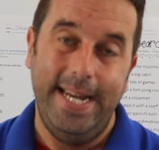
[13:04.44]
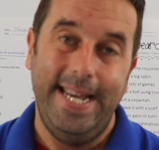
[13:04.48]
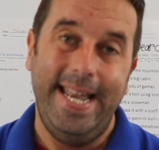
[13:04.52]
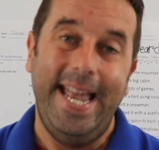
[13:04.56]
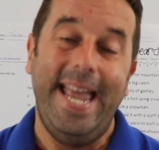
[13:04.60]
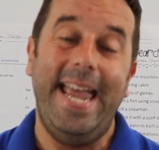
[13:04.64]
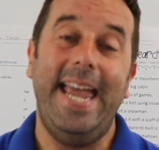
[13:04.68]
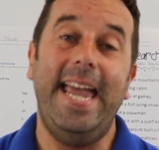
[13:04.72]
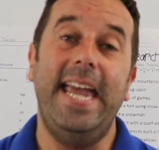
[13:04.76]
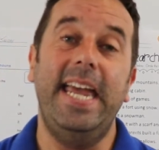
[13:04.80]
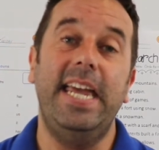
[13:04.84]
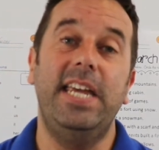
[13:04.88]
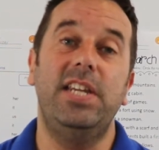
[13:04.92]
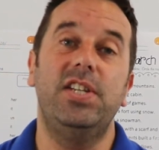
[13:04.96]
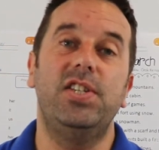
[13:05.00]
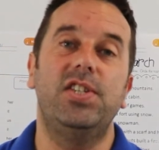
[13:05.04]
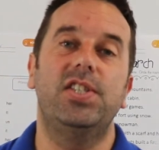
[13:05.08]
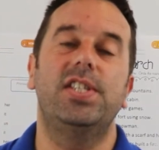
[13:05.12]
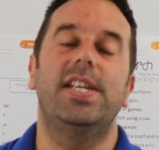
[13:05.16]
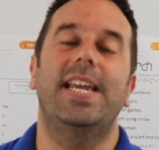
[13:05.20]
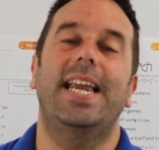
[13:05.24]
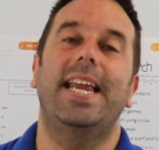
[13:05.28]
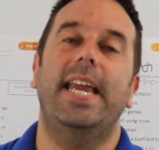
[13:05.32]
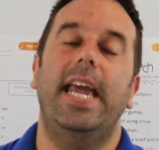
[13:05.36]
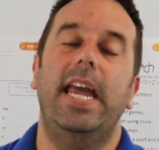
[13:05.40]
He
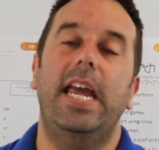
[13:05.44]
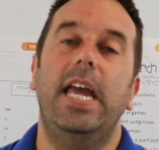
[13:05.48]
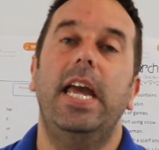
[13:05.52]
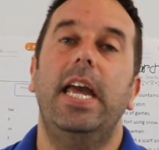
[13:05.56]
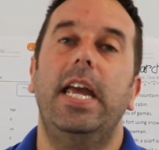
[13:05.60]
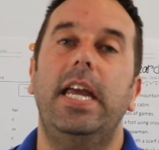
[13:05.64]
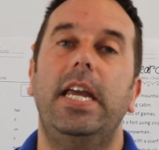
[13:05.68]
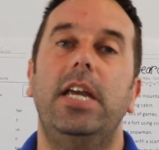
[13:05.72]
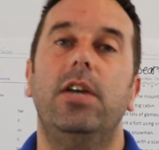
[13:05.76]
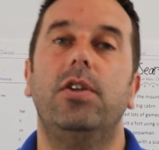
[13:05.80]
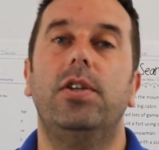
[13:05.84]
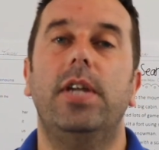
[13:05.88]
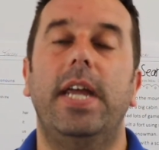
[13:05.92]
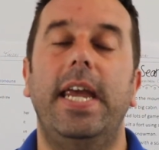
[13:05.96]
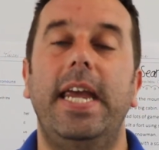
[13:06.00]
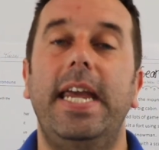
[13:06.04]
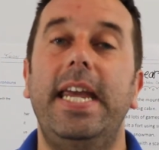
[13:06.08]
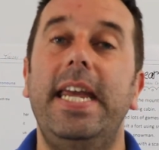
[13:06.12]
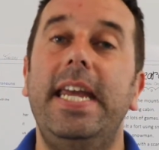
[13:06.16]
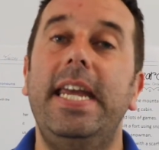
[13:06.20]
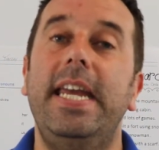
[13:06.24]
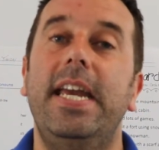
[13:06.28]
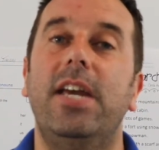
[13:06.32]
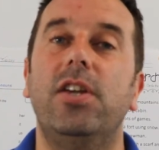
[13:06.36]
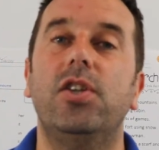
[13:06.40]

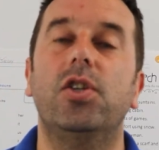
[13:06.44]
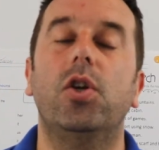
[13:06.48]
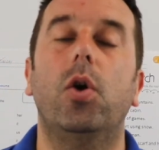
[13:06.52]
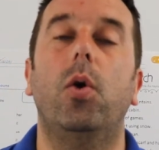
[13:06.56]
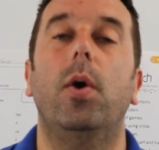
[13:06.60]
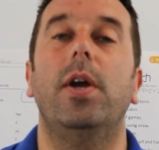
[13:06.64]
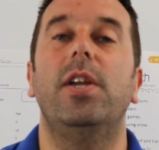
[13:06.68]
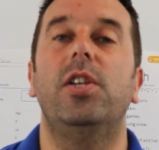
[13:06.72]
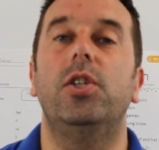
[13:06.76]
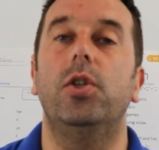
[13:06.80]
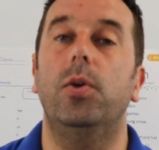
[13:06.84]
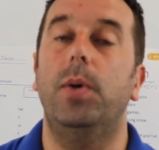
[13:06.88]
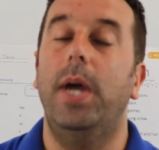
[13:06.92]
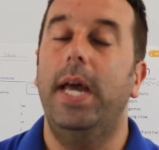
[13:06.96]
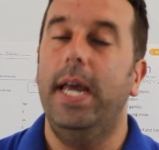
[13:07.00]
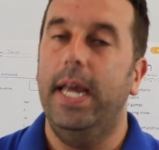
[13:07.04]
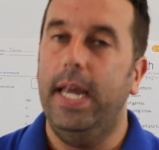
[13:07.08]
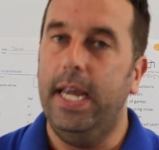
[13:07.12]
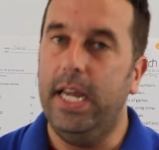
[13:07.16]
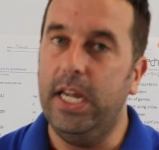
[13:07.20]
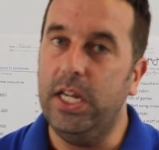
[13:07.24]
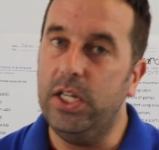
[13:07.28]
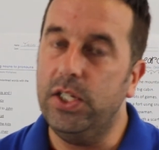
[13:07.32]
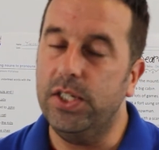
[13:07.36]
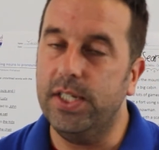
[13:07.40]
is going to
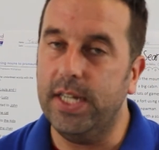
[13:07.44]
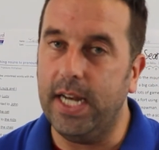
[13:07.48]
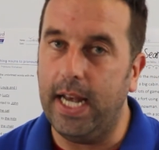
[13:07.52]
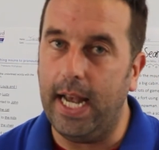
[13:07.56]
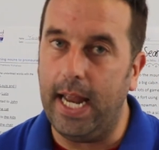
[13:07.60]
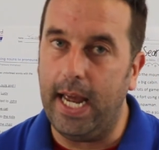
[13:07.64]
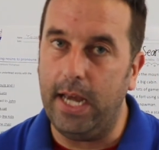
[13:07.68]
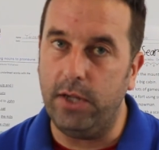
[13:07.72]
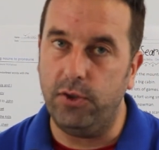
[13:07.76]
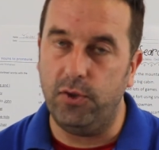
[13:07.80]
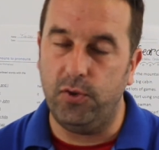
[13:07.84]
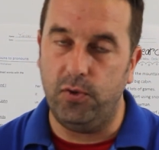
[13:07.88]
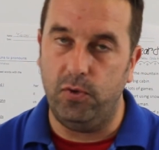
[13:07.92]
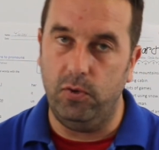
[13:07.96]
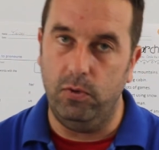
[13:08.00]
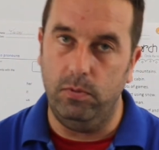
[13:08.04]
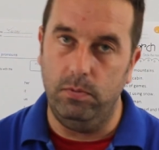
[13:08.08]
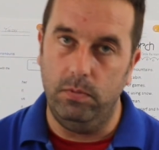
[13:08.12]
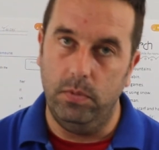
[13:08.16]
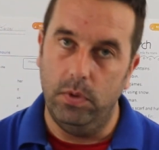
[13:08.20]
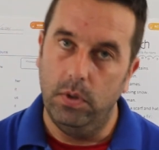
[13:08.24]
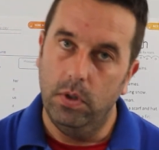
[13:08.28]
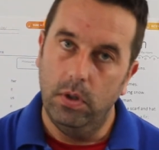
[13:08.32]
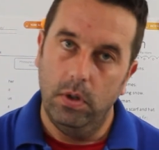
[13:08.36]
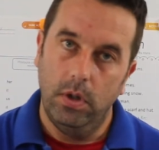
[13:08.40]
his classroom.
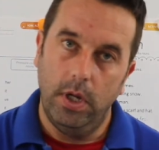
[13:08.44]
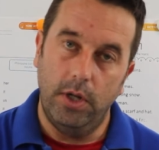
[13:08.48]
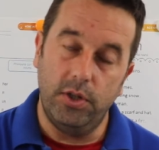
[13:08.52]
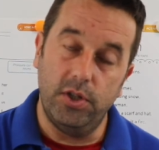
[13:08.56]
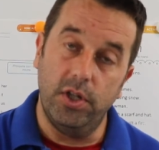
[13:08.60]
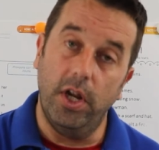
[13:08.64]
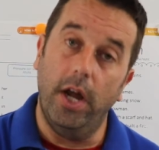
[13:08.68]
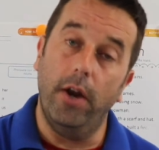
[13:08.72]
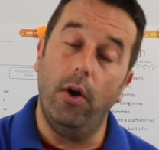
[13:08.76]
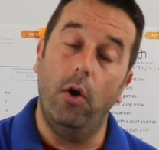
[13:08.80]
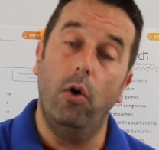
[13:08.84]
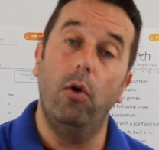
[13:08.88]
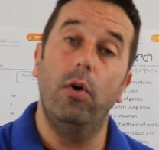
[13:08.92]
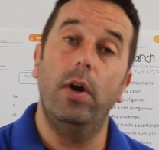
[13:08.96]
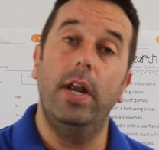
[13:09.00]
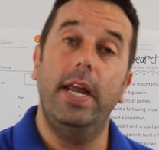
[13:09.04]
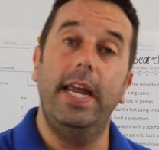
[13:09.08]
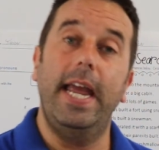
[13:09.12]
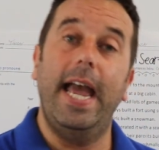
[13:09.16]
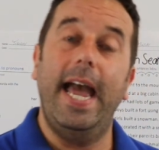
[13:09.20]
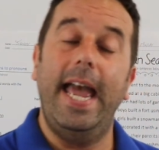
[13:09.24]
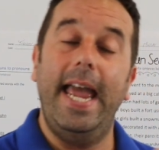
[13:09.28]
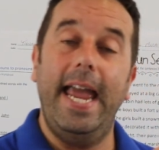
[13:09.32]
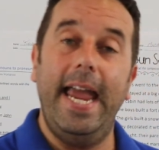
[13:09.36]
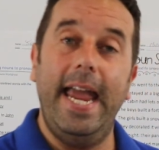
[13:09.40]
It's not
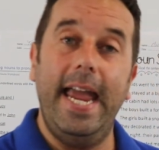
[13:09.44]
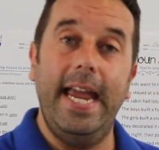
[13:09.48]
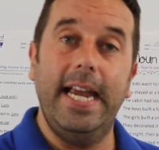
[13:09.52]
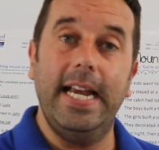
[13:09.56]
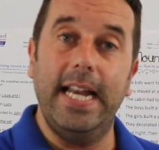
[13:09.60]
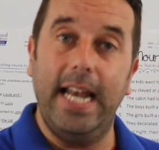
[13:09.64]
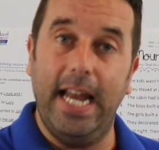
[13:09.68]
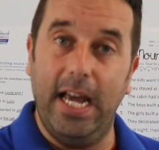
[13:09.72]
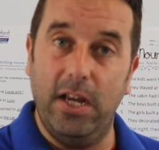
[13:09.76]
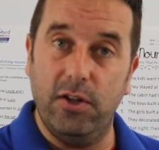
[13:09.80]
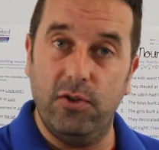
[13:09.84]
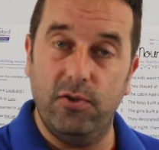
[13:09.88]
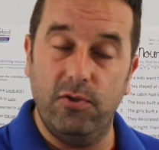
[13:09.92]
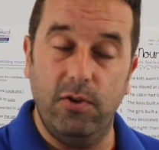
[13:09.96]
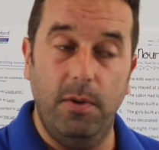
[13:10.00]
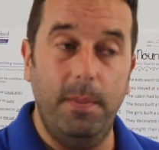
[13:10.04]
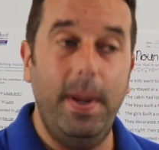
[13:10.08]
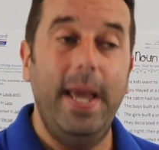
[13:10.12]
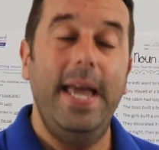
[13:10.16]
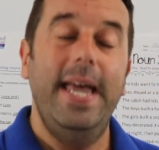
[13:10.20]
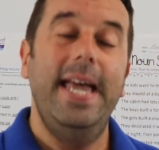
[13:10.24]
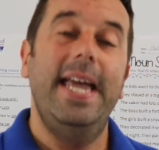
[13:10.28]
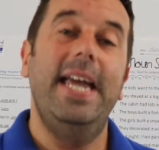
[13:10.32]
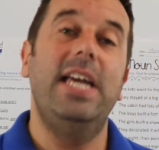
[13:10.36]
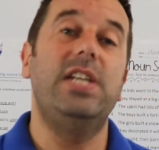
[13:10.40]
only a classroom,
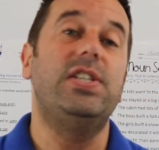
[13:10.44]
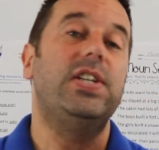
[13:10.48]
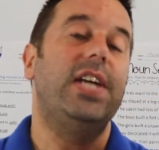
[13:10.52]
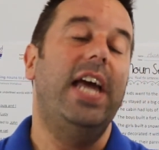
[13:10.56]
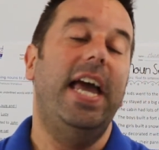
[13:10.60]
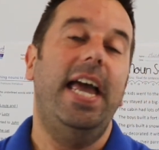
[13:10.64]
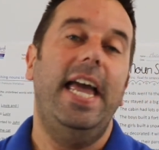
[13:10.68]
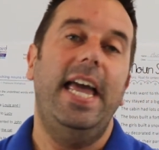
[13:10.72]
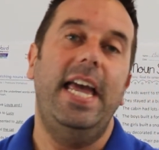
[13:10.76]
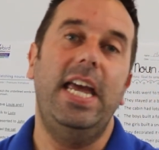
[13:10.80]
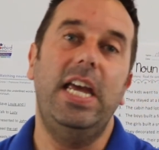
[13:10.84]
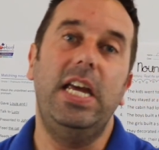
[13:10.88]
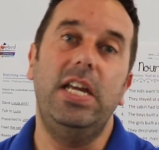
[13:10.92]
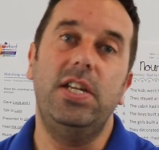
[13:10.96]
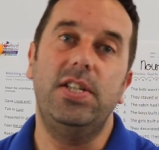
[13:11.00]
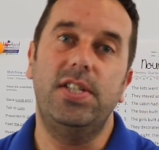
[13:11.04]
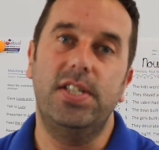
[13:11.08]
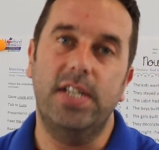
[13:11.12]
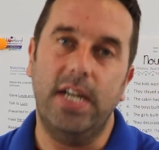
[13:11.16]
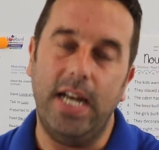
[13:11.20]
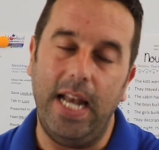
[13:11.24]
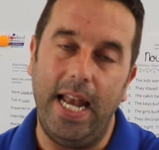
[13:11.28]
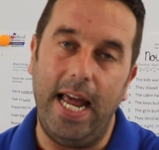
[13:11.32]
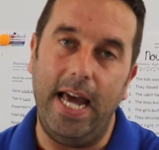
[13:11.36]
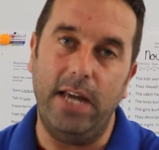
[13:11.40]
it's his
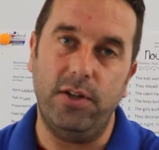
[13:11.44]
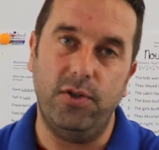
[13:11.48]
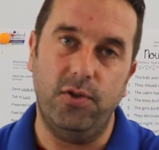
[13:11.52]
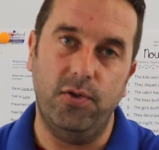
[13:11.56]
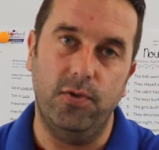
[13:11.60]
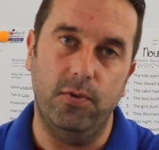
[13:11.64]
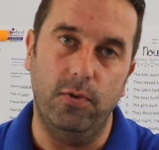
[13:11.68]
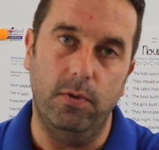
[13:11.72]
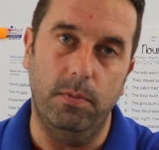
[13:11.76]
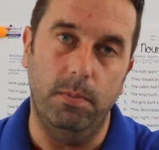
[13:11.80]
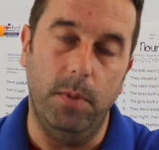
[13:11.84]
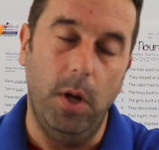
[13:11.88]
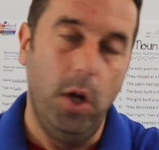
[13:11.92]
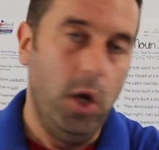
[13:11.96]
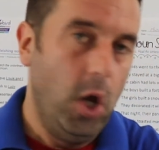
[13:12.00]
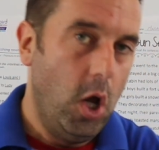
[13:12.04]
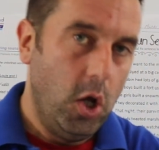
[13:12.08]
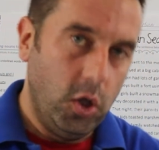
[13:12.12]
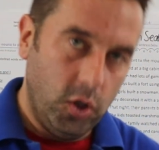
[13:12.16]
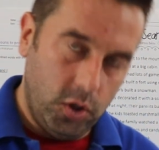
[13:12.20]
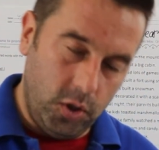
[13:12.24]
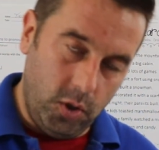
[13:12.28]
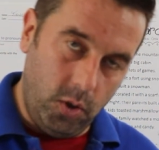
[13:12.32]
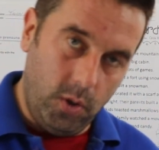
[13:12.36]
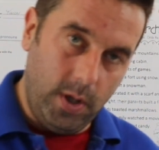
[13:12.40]
classroom.
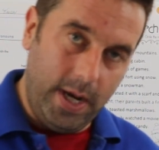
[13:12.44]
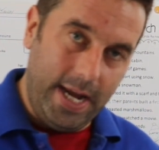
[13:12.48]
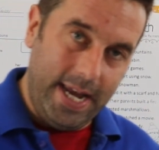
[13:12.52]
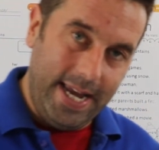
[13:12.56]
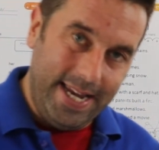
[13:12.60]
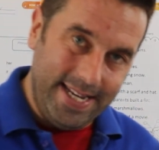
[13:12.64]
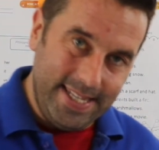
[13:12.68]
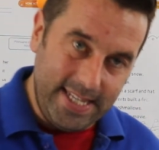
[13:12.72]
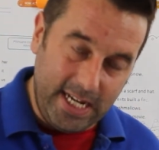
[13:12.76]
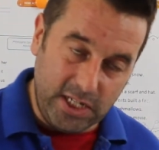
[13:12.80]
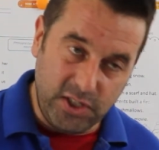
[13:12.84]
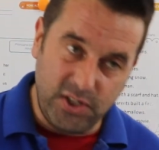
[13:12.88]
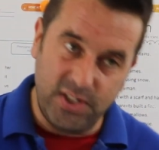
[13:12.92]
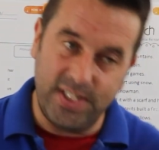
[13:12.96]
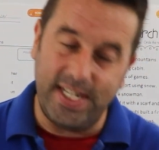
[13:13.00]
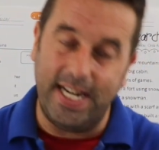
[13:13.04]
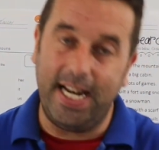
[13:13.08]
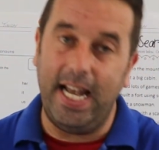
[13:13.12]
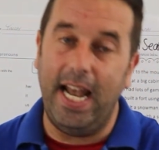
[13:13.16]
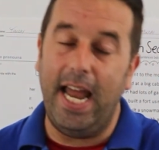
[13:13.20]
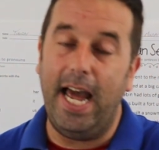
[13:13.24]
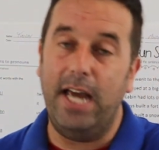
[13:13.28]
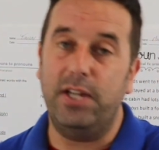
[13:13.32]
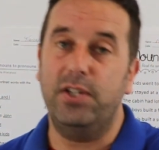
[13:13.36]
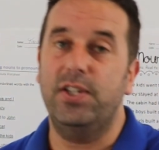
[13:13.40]
So that's the
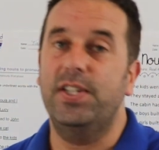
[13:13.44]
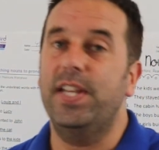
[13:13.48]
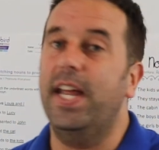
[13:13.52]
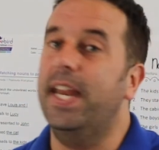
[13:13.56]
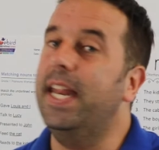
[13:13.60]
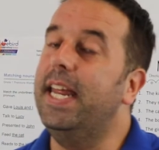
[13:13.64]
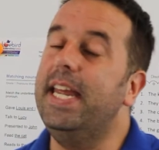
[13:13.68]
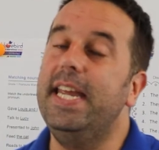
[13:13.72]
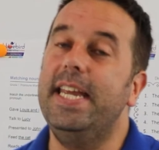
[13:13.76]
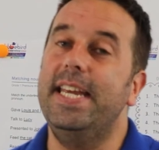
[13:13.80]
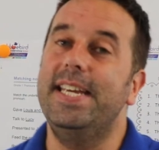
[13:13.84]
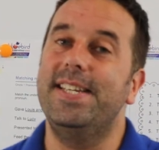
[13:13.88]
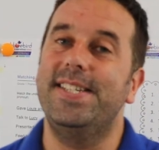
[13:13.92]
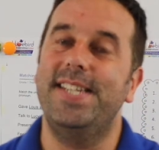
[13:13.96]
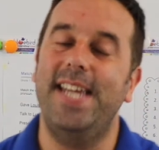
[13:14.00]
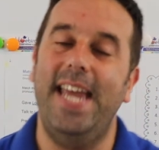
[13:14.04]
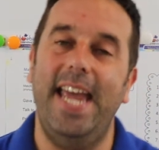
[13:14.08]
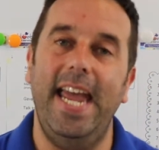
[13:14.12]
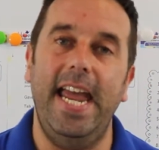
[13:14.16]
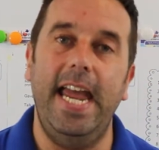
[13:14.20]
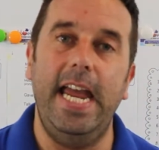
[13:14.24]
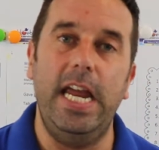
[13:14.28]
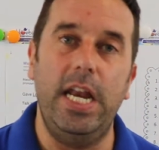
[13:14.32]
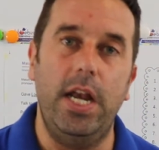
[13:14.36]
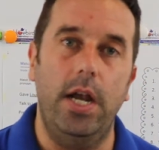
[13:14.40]
class that he is
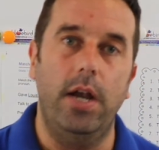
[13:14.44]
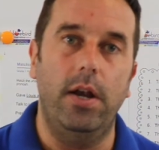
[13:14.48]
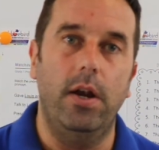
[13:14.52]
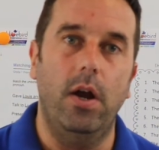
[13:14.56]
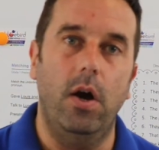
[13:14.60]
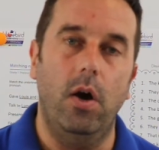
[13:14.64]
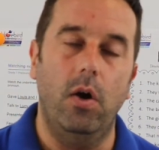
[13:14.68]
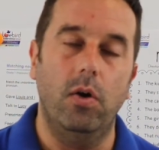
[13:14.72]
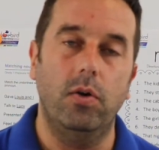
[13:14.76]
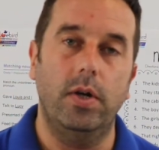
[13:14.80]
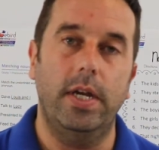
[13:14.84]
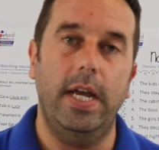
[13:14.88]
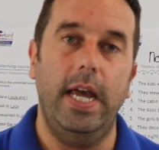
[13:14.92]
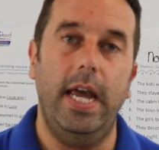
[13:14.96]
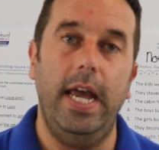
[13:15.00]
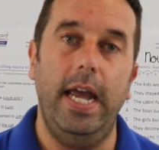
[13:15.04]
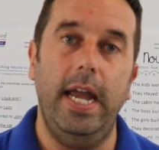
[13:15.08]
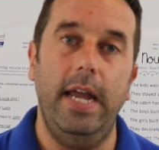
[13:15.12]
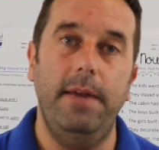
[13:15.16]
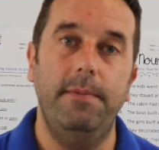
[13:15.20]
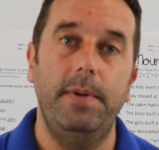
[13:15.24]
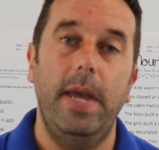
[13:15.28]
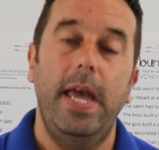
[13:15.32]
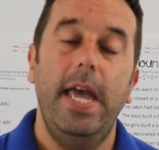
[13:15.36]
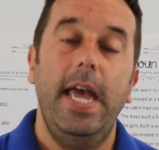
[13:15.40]
in,
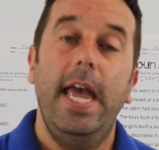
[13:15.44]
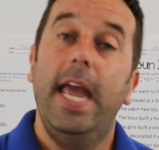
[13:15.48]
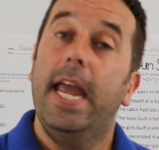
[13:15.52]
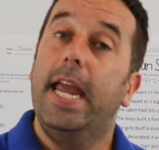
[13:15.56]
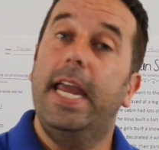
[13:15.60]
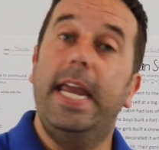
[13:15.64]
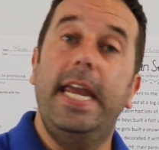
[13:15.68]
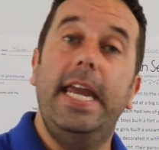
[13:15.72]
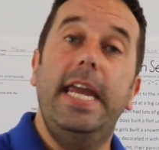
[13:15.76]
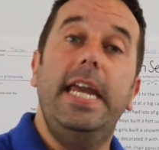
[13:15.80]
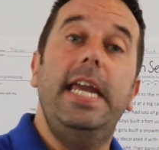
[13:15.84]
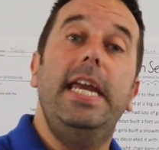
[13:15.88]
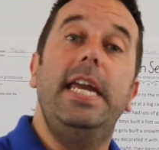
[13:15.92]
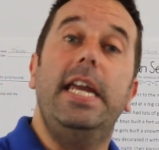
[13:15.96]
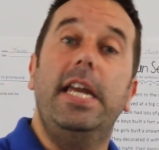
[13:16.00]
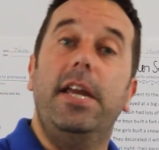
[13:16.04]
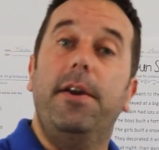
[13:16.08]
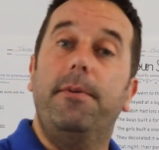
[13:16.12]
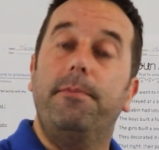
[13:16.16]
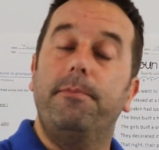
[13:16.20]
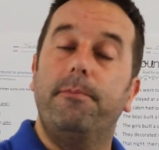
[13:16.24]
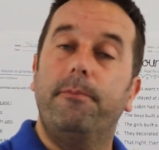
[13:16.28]
okay? He,